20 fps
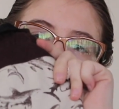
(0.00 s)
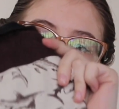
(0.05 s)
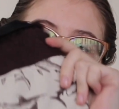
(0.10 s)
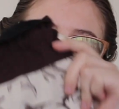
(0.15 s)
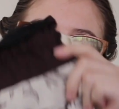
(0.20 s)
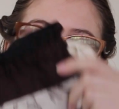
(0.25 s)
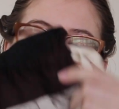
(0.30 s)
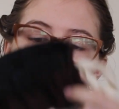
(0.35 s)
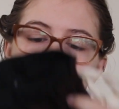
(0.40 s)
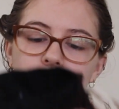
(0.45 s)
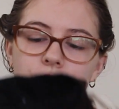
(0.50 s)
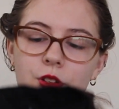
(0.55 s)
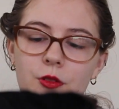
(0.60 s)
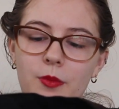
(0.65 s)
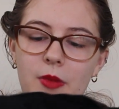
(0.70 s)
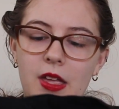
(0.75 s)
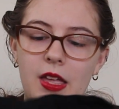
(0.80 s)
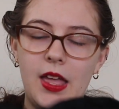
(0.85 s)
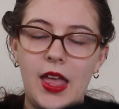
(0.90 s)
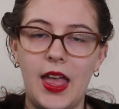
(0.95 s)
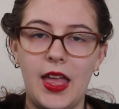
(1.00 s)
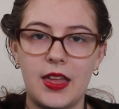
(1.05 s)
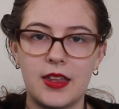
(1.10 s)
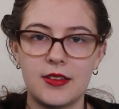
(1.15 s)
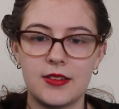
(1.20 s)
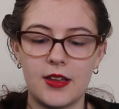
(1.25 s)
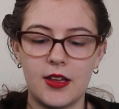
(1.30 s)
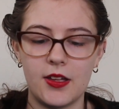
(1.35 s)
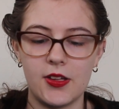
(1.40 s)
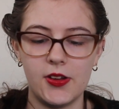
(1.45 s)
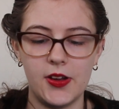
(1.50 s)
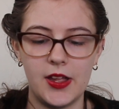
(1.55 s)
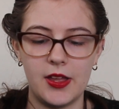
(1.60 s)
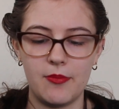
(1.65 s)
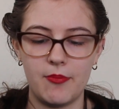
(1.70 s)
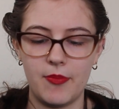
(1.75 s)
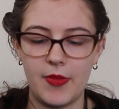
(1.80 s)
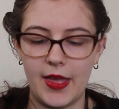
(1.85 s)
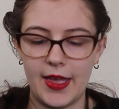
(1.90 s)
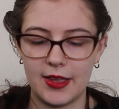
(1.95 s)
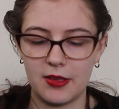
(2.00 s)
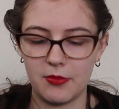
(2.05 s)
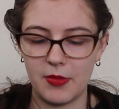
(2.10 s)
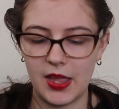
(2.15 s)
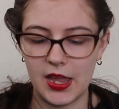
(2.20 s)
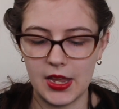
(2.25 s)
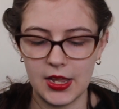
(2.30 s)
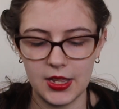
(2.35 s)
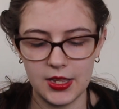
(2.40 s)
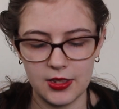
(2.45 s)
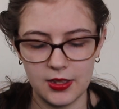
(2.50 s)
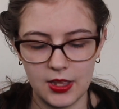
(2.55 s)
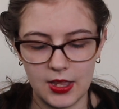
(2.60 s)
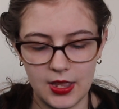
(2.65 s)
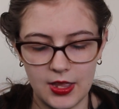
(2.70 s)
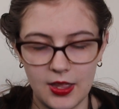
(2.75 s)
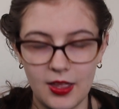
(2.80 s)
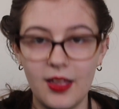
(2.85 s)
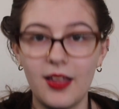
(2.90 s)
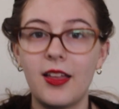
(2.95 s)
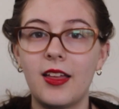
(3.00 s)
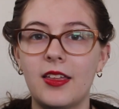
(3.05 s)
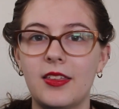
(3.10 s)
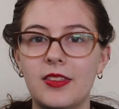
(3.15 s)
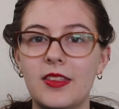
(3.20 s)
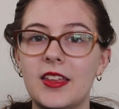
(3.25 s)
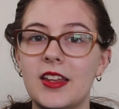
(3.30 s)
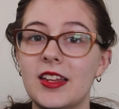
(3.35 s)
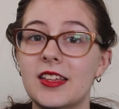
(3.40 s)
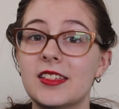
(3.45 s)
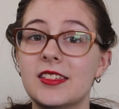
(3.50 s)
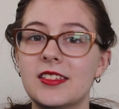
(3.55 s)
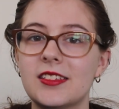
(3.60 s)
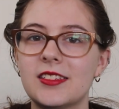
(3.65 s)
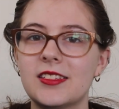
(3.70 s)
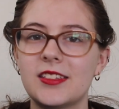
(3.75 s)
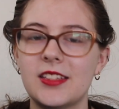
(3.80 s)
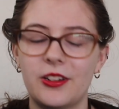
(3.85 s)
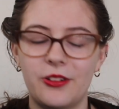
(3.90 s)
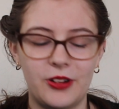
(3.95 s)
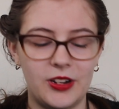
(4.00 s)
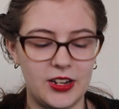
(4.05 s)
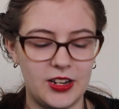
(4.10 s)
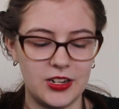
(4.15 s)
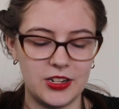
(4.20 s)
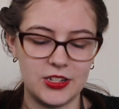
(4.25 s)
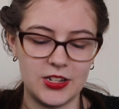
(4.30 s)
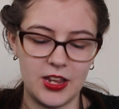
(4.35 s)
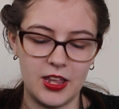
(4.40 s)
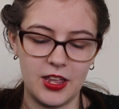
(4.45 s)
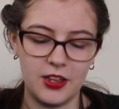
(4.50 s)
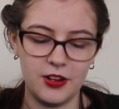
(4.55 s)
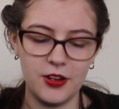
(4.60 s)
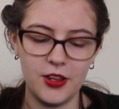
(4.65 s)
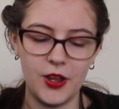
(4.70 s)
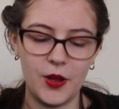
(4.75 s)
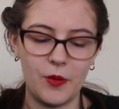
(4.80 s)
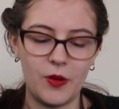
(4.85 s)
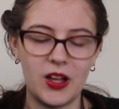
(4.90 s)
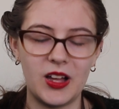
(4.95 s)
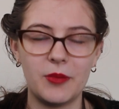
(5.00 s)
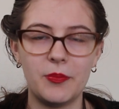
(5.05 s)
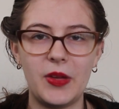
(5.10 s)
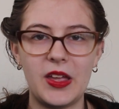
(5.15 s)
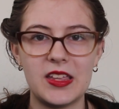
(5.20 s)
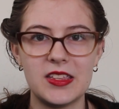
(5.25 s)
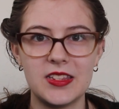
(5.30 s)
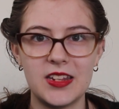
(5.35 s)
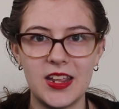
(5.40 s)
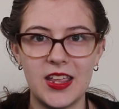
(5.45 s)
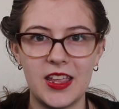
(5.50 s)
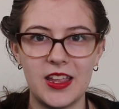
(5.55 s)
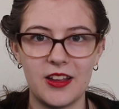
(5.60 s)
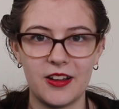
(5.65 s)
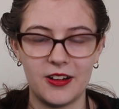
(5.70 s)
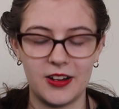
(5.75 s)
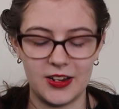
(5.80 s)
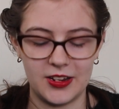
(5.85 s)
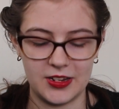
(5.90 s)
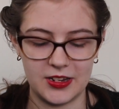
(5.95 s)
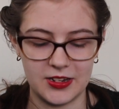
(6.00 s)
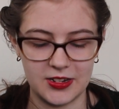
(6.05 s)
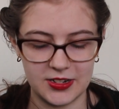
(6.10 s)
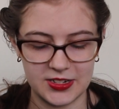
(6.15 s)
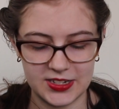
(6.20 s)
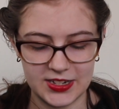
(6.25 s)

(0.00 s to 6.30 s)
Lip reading: local to me hand dyer and bag maker. That is Sarah and Jan, who are based here in